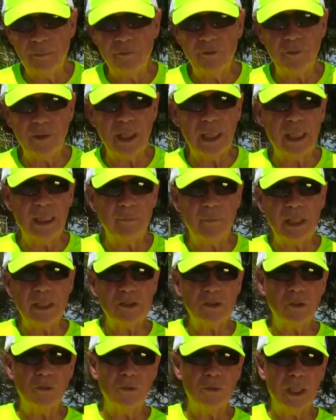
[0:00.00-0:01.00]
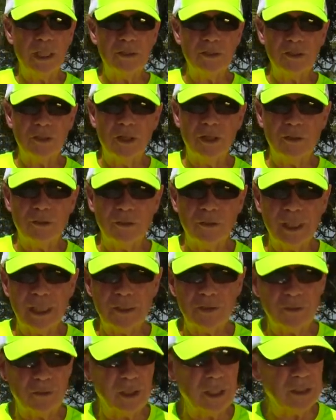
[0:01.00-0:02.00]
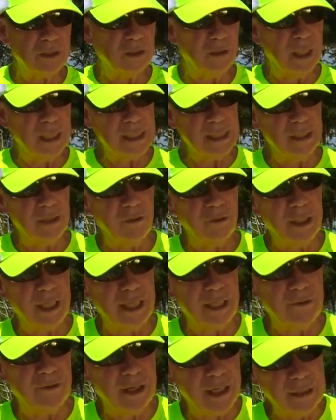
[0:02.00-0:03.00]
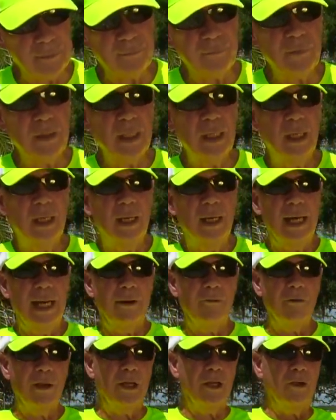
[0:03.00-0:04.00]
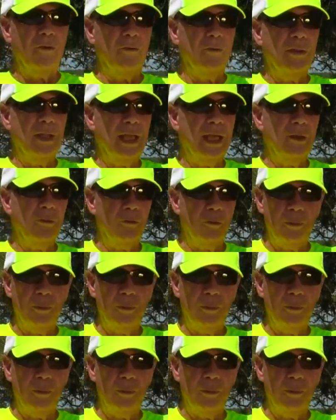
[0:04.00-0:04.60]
I'm free. My school doesn't start till next week. So I said, okay, great. I run over there.